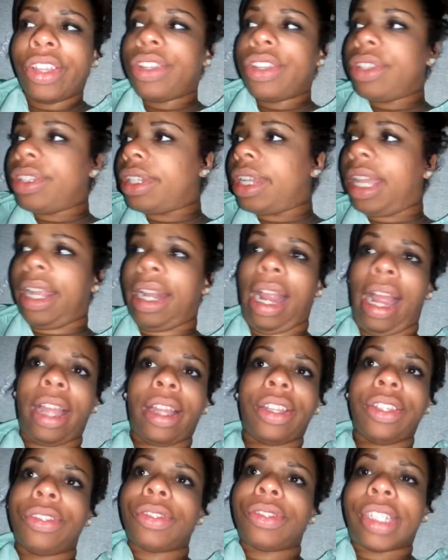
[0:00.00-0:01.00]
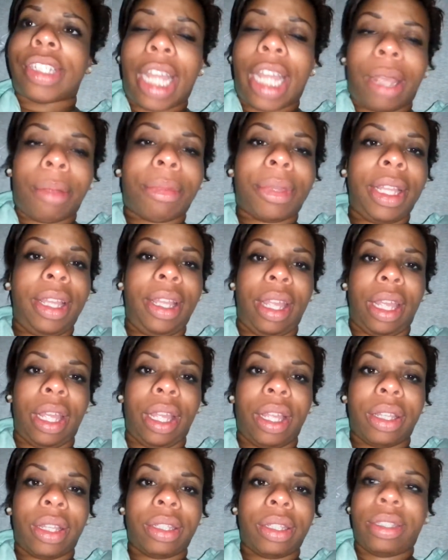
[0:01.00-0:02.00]
Shit, I can do the same
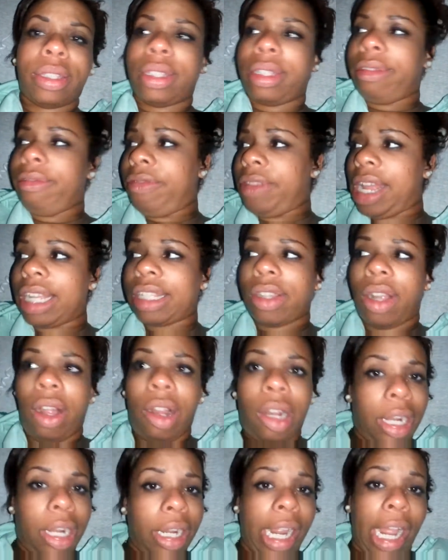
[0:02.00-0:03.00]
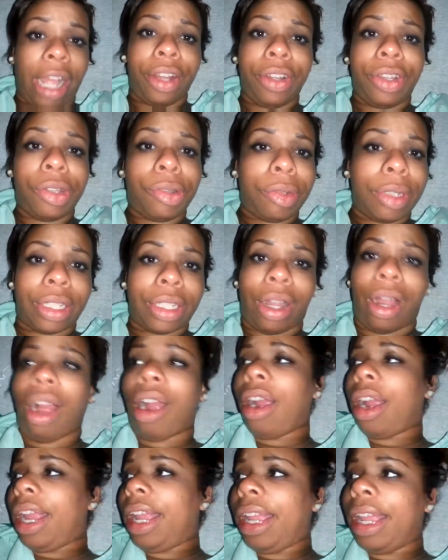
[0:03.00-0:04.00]
thing. If that's all I gotta do as a
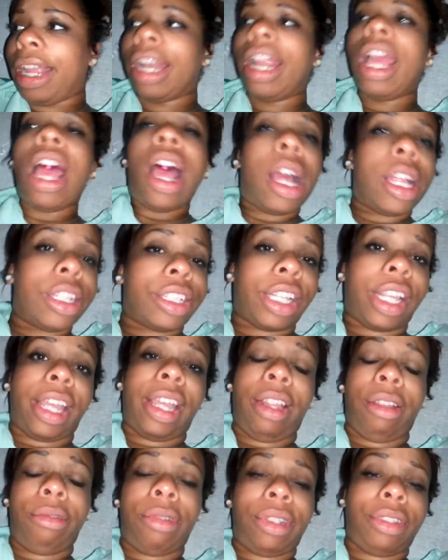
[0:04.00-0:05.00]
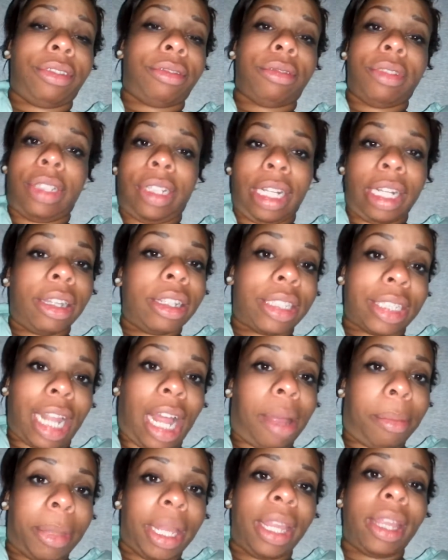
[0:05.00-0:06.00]
RN, shit, well,
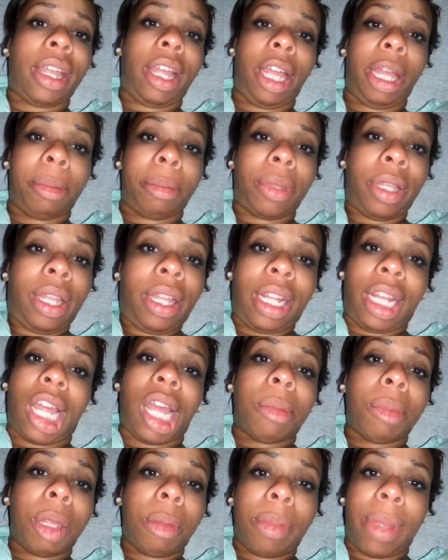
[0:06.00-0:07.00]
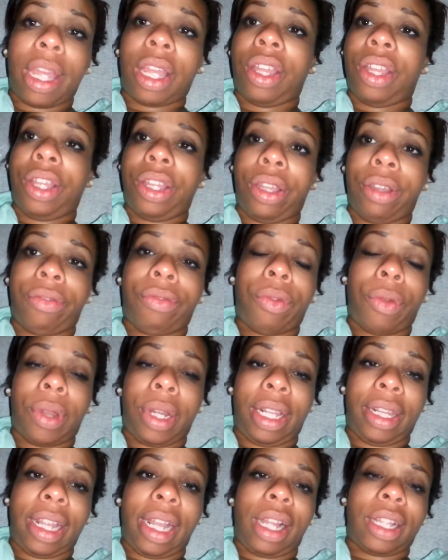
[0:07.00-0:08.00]
sign me up. Let me make a good
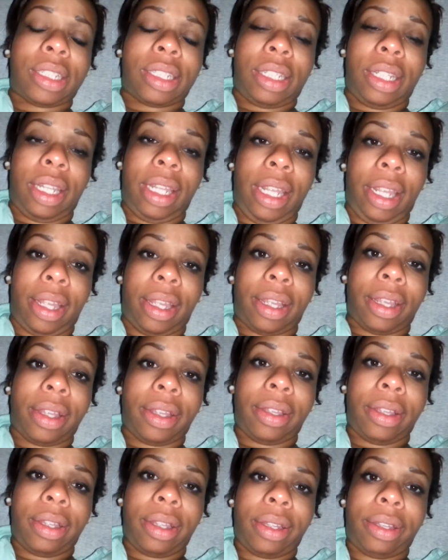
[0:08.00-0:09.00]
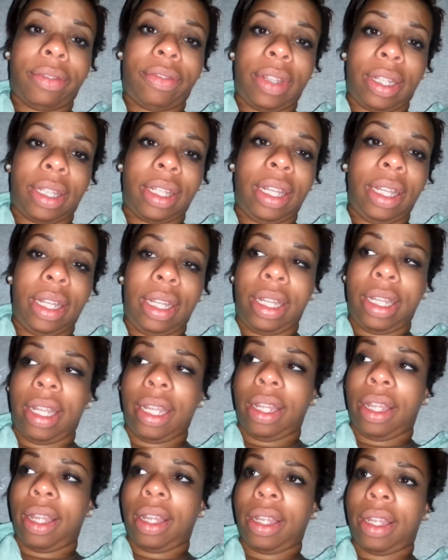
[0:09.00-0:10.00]
40,000 a year, 50 a
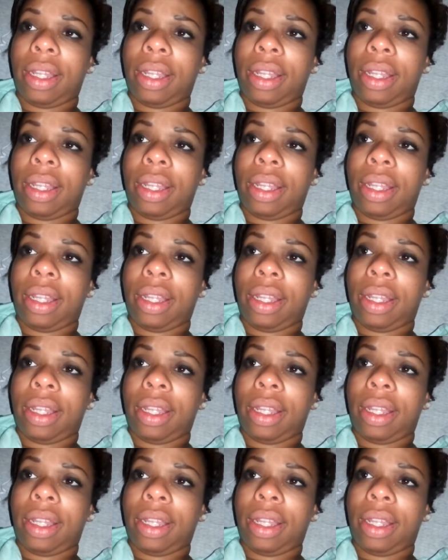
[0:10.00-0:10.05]
year.